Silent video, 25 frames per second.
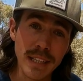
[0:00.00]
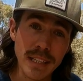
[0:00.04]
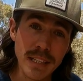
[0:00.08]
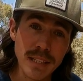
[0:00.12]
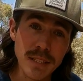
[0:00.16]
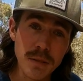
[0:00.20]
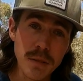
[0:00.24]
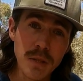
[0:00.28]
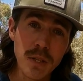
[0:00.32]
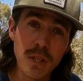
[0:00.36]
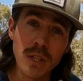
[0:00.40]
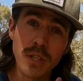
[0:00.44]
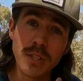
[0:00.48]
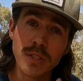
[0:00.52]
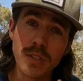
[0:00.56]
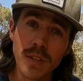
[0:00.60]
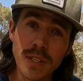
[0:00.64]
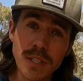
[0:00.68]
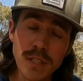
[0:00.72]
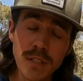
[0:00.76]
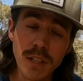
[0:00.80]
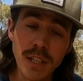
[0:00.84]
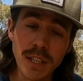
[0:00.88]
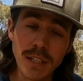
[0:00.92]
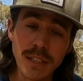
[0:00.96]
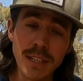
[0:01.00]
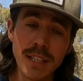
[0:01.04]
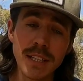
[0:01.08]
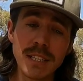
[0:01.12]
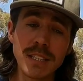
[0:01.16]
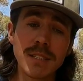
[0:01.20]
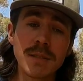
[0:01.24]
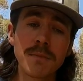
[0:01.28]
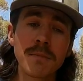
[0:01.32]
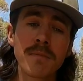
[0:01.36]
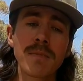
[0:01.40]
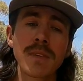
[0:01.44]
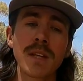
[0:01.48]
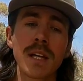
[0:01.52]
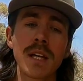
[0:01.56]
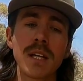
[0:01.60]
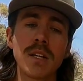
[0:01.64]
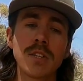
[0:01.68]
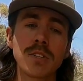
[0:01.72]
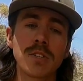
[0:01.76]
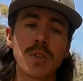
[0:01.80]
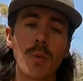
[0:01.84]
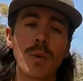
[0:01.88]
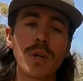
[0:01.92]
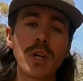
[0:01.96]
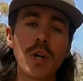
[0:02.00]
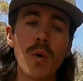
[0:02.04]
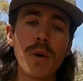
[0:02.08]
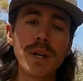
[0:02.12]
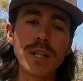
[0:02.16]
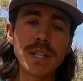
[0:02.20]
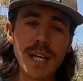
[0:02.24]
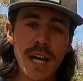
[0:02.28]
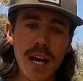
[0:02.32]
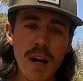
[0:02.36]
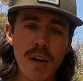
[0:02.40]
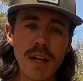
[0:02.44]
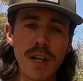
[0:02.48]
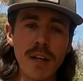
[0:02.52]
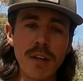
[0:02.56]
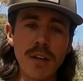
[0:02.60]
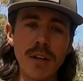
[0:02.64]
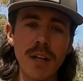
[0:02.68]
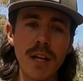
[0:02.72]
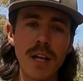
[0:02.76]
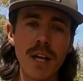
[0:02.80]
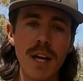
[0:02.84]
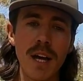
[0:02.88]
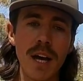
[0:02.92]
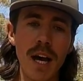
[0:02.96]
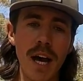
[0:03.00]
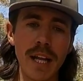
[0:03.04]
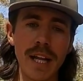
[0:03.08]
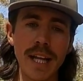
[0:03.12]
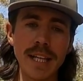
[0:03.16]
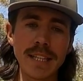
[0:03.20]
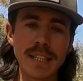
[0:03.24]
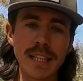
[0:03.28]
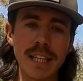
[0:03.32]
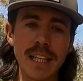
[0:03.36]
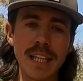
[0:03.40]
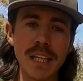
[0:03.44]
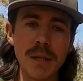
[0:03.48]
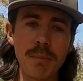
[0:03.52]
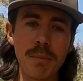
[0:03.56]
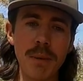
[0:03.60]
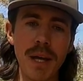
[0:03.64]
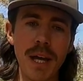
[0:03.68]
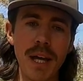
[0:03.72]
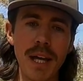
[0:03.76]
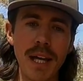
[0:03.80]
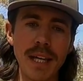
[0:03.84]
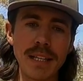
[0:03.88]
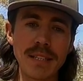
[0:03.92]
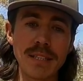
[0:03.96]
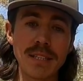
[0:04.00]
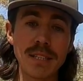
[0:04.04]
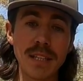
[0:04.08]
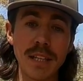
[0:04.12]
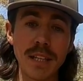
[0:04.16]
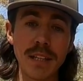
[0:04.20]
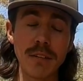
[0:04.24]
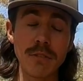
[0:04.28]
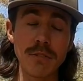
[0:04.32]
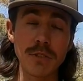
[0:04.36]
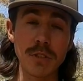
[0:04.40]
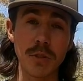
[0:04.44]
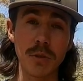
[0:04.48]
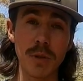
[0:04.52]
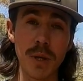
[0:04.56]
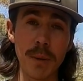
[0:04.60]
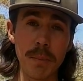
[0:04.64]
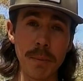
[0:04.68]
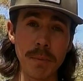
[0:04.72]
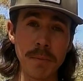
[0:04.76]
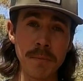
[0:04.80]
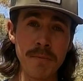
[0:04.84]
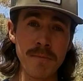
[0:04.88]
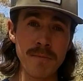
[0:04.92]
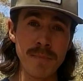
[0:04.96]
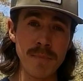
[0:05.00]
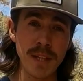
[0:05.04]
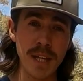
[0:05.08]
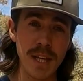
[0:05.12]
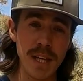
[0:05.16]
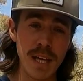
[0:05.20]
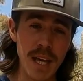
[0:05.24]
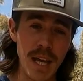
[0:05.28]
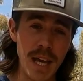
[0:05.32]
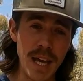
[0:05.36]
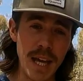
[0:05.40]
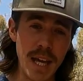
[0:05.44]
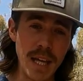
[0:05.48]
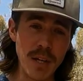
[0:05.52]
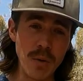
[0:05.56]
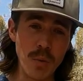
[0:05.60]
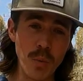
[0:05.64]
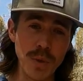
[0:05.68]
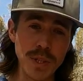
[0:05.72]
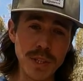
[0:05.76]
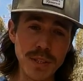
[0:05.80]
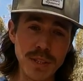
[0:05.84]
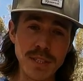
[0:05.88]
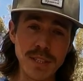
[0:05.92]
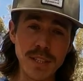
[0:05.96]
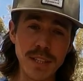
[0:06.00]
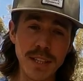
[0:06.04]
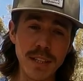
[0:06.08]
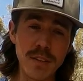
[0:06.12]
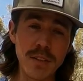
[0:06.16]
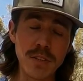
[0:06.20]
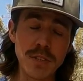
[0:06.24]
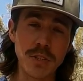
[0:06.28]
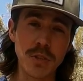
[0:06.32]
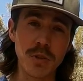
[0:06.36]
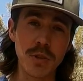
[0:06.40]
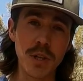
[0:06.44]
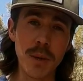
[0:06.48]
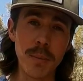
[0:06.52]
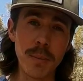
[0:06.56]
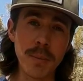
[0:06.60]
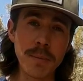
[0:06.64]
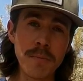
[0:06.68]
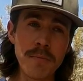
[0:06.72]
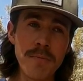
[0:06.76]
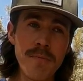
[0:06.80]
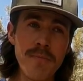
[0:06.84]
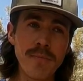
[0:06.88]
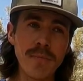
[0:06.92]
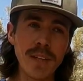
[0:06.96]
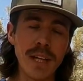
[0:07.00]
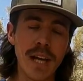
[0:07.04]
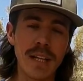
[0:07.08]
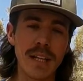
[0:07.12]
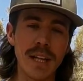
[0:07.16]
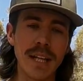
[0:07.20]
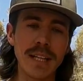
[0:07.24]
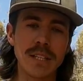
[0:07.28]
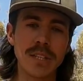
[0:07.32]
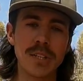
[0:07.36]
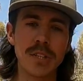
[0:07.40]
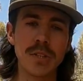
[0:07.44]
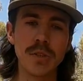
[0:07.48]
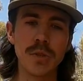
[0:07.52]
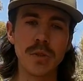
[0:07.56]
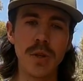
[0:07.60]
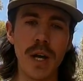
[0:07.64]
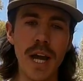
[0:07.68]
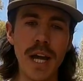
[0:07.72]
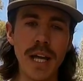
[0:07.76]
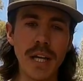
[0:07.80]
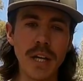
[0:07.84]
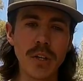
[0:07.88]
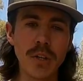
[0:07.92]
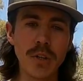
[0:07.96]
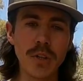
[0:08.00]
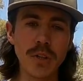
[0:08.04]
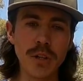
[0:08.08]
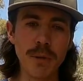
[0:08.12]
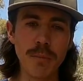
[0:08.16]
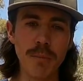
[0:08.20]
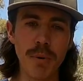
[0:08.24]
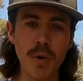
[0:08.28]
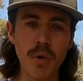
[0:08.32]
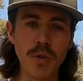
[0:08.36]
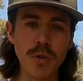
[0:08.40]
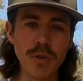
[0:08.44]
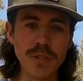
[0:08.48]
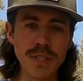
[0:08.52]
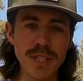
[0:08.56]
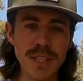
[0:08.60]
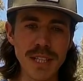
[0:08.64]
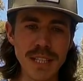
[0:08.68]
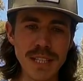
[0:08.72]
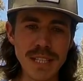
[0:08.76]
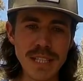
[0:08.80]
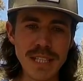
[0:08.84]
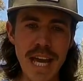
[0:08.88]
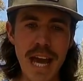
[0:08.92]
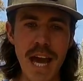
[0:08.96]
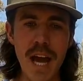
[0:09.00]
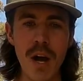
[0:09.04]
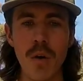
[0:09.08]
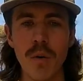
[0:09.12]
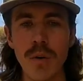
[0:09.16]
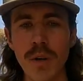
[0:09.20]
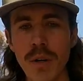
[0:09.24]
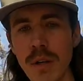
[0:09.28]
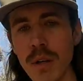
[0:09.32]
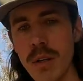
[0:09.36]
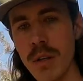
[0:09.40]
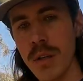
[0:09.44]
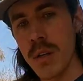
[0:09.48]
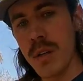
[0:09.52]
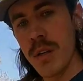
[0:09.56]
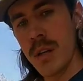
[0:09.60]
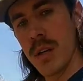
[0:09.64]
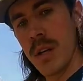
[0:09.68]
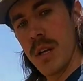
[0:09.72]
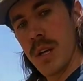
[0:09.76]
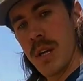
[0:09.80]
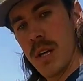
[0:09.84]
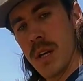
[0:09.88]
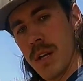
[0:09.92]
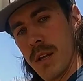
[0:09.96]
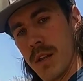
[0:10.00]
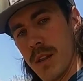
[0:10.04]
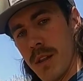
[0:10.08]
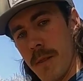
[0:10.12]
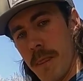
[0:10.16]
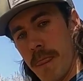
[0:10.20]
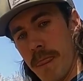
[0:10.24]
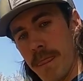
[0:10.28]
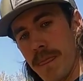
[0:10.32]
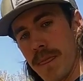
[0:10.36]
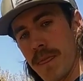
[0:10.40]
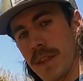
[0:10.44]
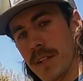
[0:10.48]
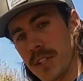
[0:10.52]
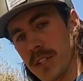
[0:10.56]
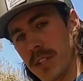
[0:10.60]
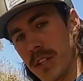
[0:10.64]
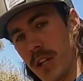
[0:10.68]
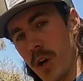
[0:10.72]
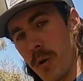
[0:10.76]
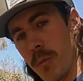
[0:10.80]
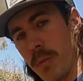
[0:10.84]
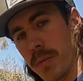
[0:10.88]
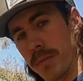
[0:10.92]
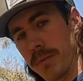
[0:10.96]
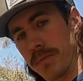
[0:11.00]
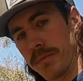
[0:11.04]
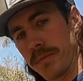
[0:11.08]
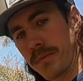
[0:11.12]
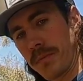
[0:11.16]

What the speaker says: knees. So let's look at this. So when going downhill, I like to keep a skier's grip, and with the skier's grip, I like to angle the poles down the slope,